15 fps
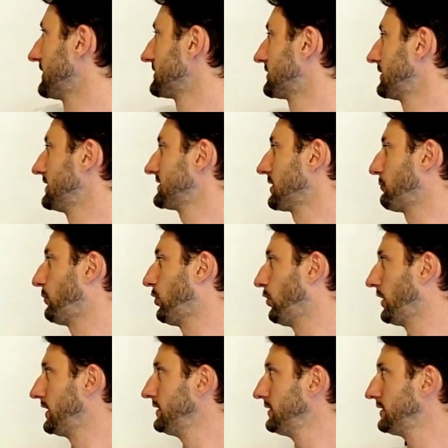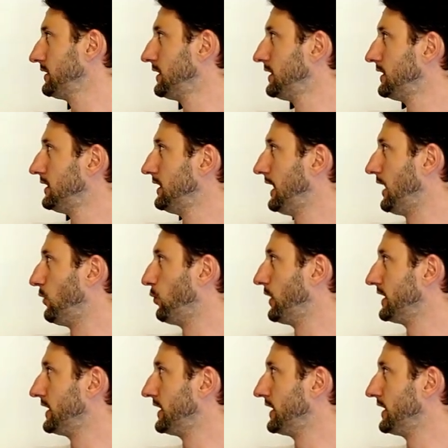because there is a point at